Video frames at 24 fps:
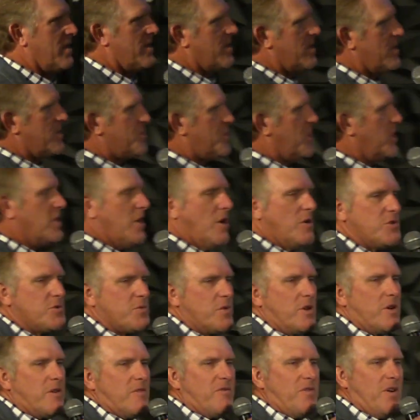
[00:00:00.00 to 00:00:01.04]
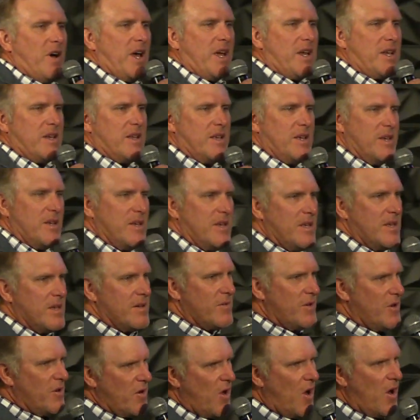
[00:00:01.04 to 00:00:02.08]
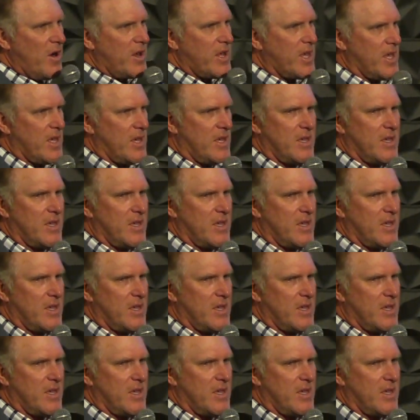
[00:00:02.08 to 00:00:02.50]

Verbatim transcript: She knows we don't fight, we don't argue.